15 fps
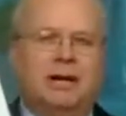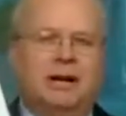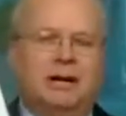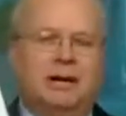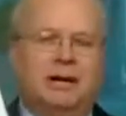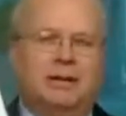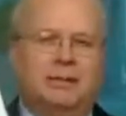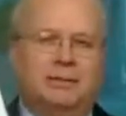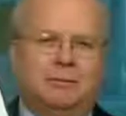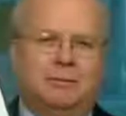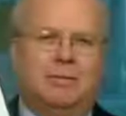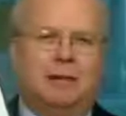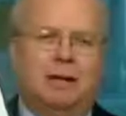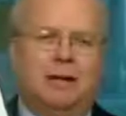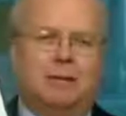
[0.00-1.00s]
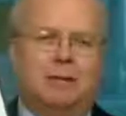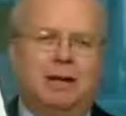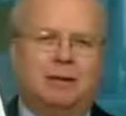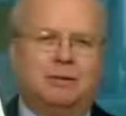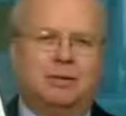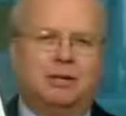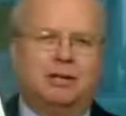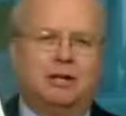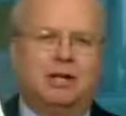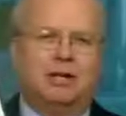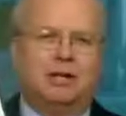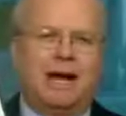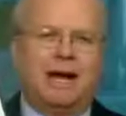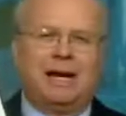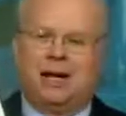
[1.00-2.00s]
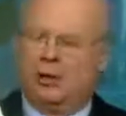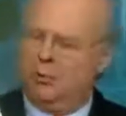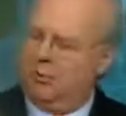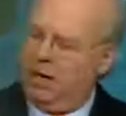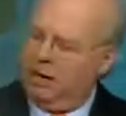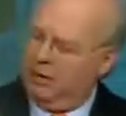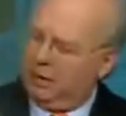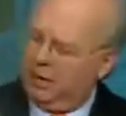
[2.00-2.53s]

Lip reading: ballot proposition attacking Obama.